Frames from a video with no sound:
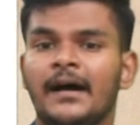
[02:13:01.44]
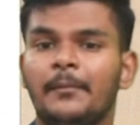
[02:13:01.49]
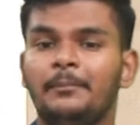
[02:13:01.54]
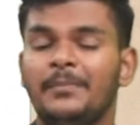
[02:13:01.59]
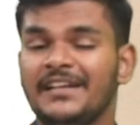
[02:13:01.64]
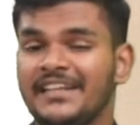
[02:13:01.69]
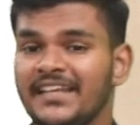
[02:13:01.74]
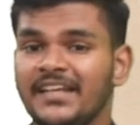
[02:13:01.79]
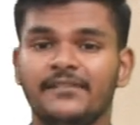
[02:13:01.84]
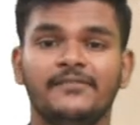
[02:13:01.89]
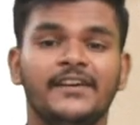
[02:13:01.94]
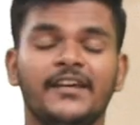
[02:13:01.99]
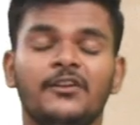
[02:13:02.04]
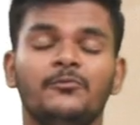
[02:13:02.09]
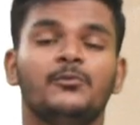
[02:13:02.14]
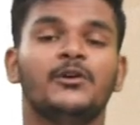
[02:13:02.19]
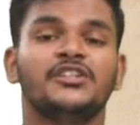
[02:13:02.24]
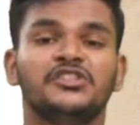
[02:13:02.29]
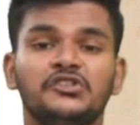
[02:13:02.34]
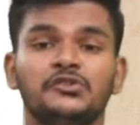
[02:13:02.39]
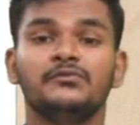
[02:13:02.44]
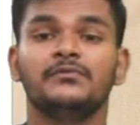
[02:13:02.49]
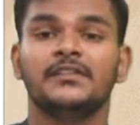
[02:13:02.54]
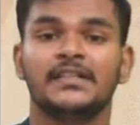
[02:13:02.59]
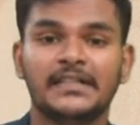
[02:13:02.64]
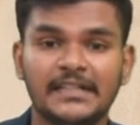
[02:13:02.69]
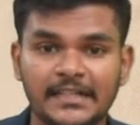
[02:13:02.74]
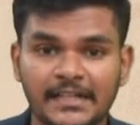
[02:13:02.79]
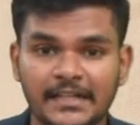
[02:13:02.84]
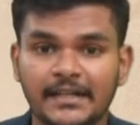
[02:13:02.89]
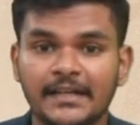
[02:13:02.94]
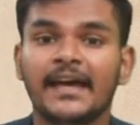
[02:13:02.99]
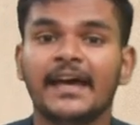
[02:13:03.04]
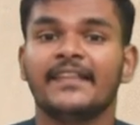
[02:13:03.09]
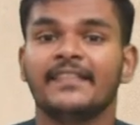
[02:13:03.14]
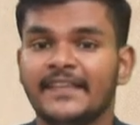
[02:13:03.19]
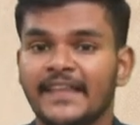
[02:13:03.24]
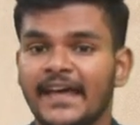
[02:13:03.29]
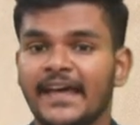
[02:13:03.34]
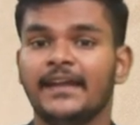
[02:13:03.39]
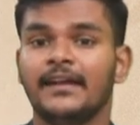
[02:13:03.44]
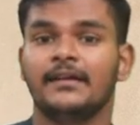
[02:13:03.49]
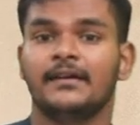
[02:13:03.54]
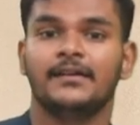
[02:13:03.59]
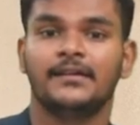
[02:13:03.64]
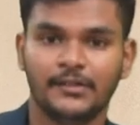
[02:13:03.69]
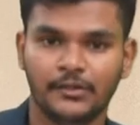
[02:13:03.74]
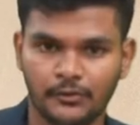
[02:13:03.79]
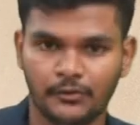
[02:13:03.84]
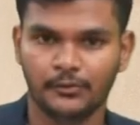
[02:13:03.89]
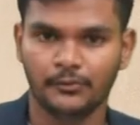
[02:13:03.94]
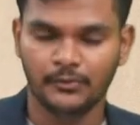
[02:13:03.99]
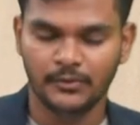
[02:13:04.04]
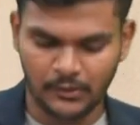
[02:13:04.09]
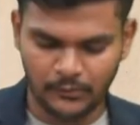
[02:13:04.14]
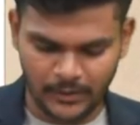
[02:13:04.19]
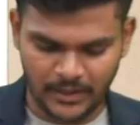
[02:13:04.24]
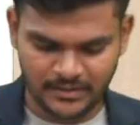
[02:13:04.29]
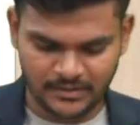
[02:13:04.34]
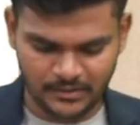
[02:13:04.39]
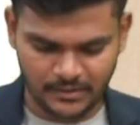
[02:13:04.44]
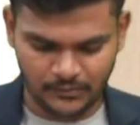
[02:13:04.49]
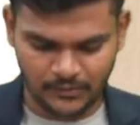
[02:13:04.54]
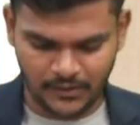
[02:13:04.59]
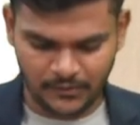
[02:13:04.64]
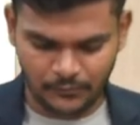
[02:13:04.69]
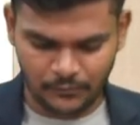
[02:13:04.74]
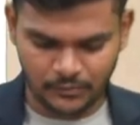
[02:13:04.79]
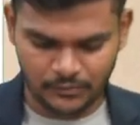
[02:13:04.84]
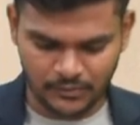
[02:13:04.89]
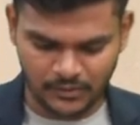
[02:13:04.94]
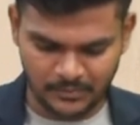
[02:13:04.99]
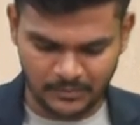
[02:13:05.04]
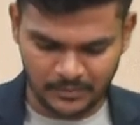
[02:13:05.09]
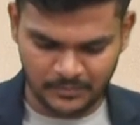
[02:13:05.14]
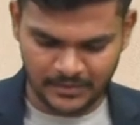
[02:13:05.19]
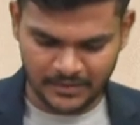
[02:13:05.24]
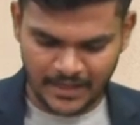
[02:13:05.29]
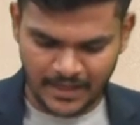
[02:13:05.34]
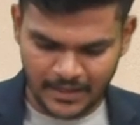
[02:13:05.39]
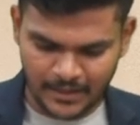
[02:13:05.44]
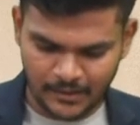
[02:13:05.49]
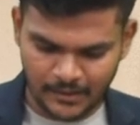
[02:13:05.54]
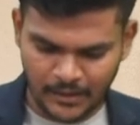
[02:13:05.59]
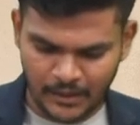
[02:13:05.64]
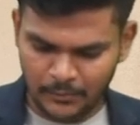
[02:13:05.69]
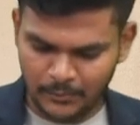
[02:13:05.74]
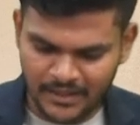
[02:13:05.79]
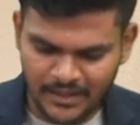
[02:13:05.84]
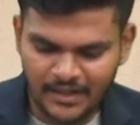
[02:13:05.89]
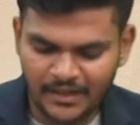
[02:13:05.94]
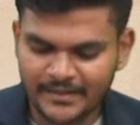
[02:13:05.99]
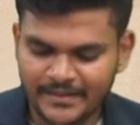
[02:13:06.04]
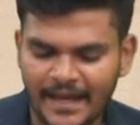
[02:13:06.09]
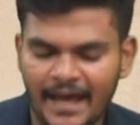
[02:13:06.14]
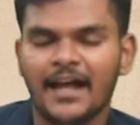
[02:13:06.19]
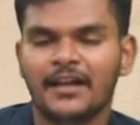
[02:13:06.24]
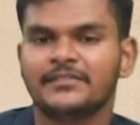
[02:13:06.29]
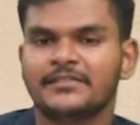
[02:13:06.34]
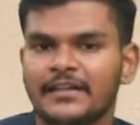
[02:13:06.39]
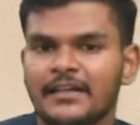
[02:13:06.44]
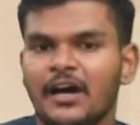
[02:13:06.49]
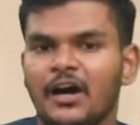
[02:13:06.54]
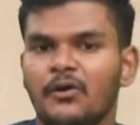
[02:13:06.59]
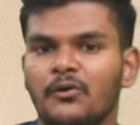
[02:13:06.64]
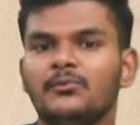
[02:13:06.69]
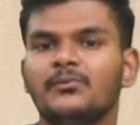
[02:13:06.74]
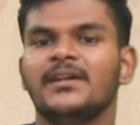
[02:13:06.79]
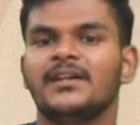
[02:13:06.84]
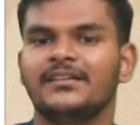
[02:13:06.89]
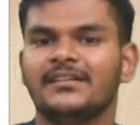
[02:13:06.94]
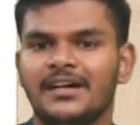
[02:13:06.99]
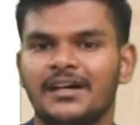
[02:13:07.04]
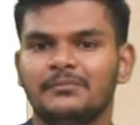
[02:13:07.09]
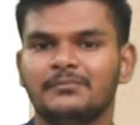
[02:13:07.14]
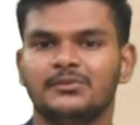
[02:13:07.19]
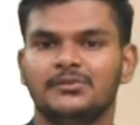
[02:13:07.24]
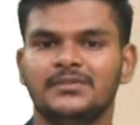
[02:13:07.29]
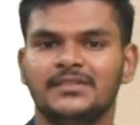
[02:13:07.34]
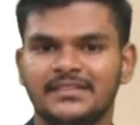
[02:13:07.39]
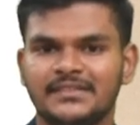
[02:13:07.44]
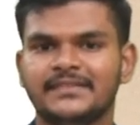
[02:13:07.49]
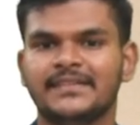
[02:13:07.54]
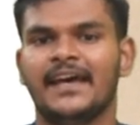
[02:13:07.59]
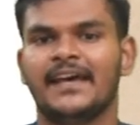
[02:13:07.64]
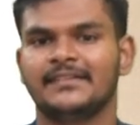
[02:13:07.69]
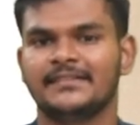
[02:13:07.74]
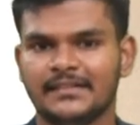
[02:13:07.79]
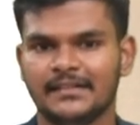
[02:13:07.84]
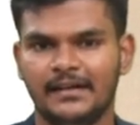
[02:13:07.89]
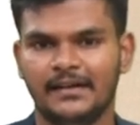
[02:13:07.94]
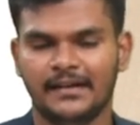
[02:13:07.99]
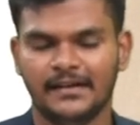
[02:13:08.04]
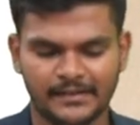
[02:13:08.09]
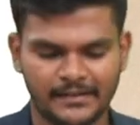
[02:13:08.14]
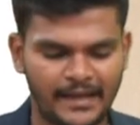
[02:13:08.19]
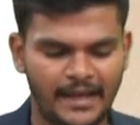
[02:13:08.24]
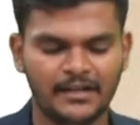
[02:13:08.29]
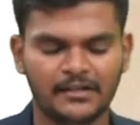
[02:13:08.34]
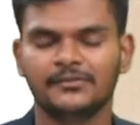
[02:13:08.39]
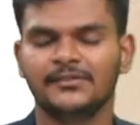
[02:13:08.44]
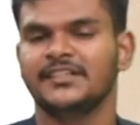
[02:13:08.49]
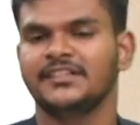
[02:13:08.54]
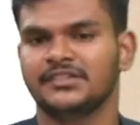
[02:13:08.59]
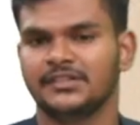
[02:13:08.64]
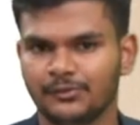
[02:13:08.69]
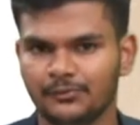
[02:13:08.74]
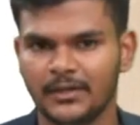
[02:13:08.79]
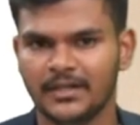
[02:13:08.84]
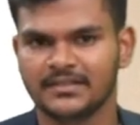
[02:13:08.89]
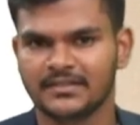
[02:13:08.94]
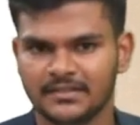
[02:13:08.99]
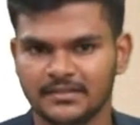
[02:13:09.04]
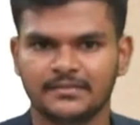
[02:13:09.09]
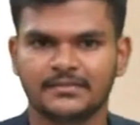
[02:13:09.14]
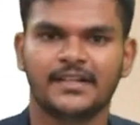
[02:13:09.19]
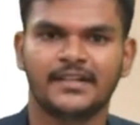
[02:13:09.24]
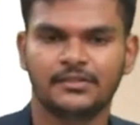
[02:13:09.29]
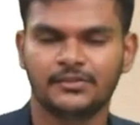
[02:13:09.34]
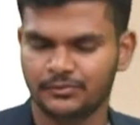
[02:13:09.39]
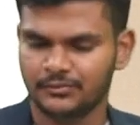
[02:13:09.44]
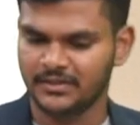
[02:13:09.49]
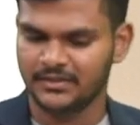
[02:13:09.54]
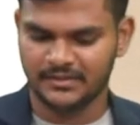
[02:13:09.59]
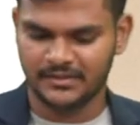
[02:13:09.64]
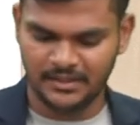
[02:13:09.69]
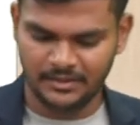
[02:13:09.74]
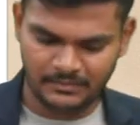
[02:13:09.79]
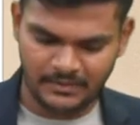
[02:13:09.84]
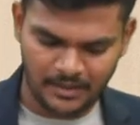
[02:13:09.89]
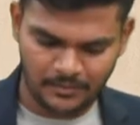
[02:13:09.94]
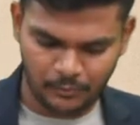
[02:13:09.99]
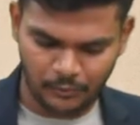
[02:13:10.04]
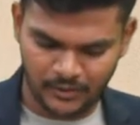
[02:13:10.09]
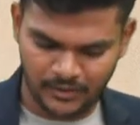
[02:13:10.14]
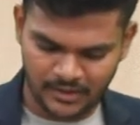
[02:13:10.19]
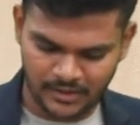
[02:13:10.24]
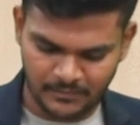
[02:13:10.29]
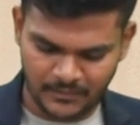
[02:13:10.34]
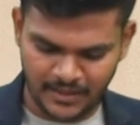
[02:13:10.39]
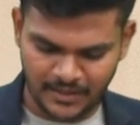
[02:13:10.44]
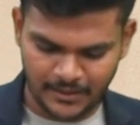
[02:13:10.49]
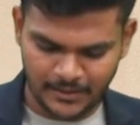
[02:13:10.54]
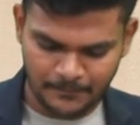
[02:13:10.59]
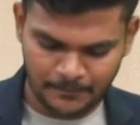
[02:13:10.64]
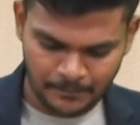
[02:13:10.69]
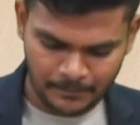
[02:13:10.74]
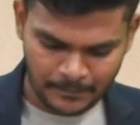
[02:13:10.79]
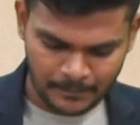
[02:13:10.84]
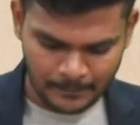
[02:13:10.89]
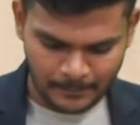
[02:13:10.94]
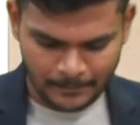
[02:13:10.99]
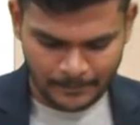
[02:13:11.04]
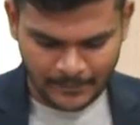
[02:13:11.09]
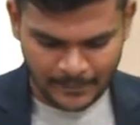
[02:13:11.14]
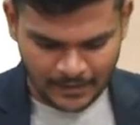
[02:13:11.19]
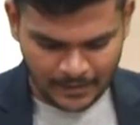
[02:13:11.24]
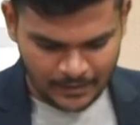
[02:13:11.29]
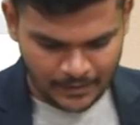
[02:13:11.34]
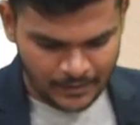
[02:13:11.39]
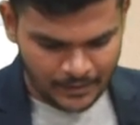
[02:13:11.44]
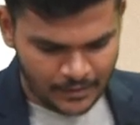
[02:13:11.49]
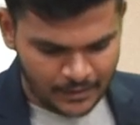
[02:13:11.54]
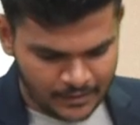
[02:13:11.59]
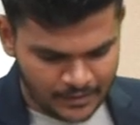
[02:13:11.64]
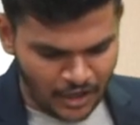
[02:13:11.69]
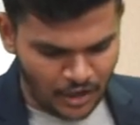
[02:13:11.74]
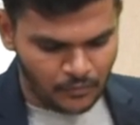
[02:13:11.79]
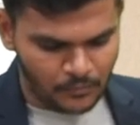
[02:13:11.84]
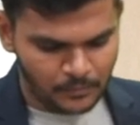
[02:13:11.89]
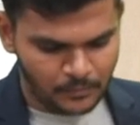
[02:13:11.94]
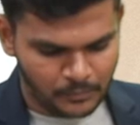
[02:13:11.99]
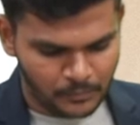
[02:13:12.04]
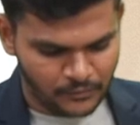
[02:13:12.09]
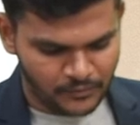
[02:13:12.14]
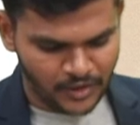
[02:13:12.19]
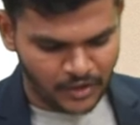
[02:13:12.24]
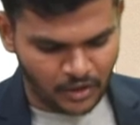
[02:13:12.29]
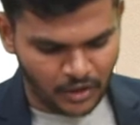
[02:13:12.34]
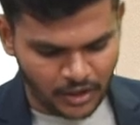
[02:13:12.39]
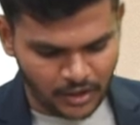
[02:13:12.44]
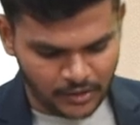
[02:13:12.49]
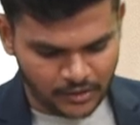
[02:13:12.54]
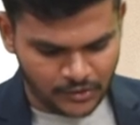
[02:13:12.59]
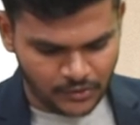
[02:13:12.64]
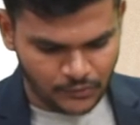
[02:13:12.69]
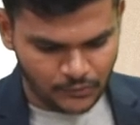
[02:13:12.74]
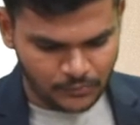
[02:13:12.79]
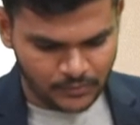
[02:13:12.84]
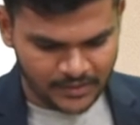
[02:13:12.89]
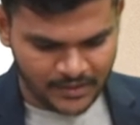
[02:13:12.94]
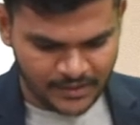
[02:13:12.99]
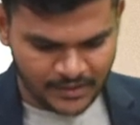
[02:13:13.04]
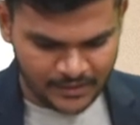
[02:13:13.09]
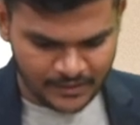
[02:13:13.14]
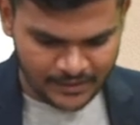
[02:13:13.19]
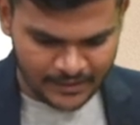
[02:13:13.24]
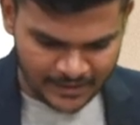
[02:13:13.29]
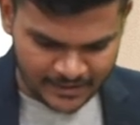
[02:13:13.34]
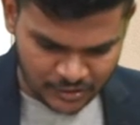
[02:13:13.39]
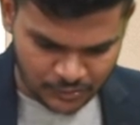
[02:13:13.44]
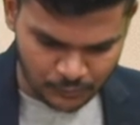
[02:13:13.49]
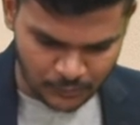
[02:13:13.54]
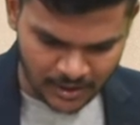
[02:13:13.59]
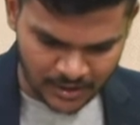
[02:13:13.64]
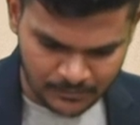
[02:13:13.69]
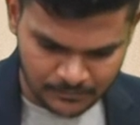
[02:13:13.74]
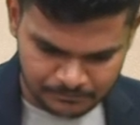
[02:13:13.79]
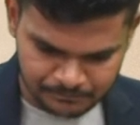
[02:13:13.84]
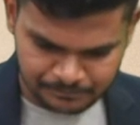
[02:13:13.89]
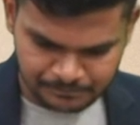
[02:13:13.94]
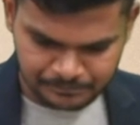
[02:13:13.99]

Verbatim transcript: believe in what you've learned, and then, you know, do the question. Okay, folks, so remember that. We cannot cancel out when it comes to these calculation questions, right? So just keep that point in mind. Now, moving on to the next one.